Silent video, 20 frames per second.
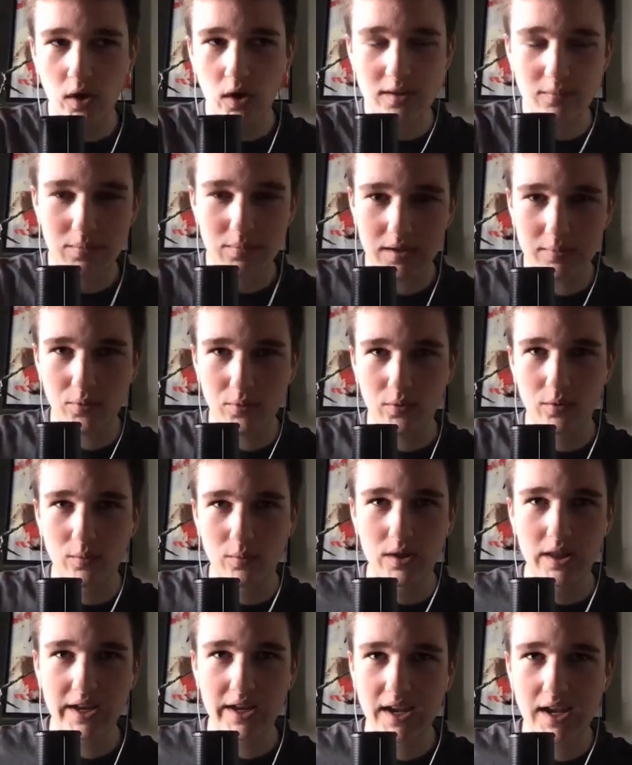people were
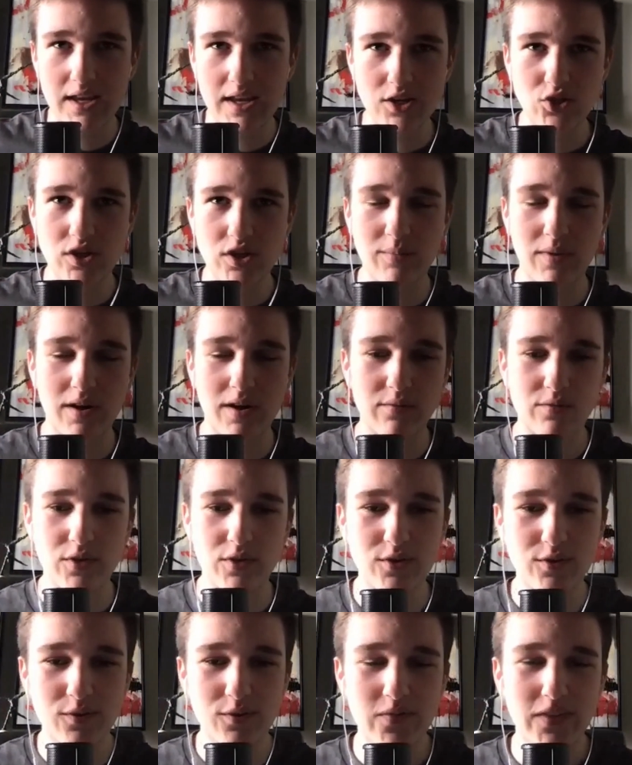like, hey, did you get my
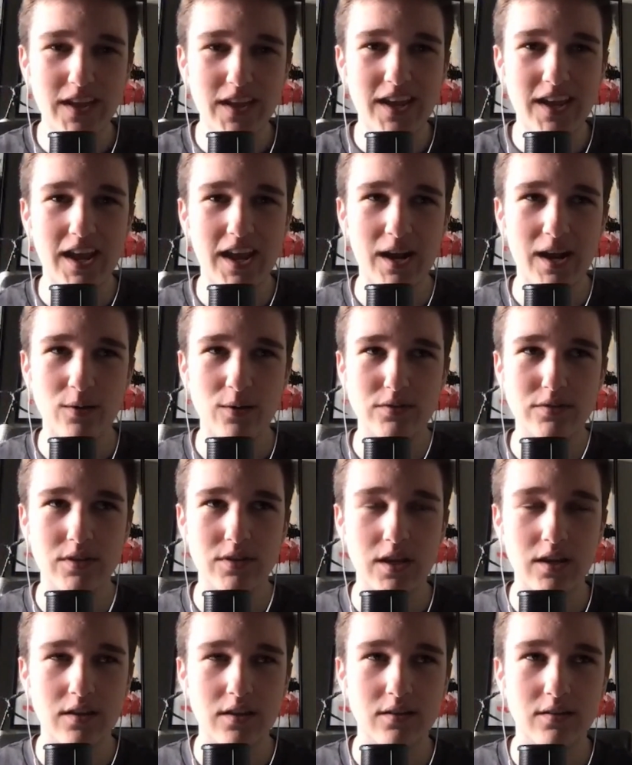review? And I was
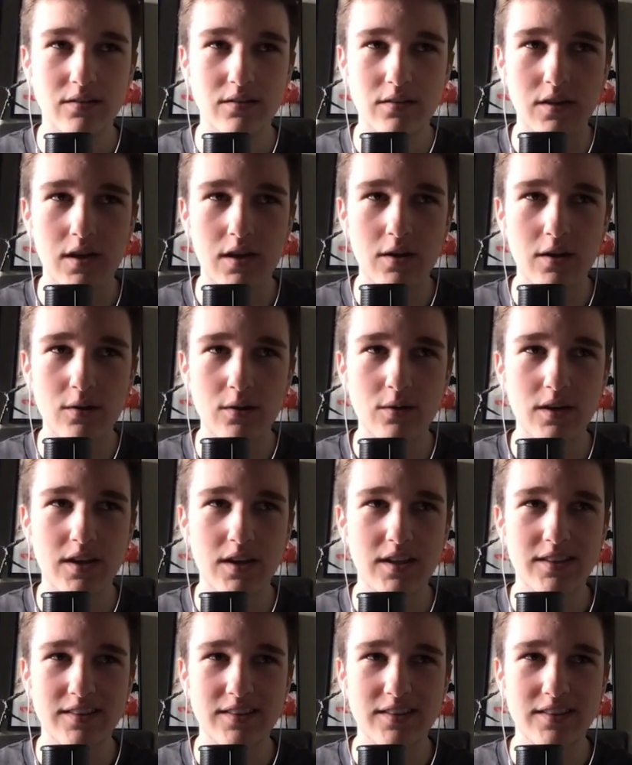like, no.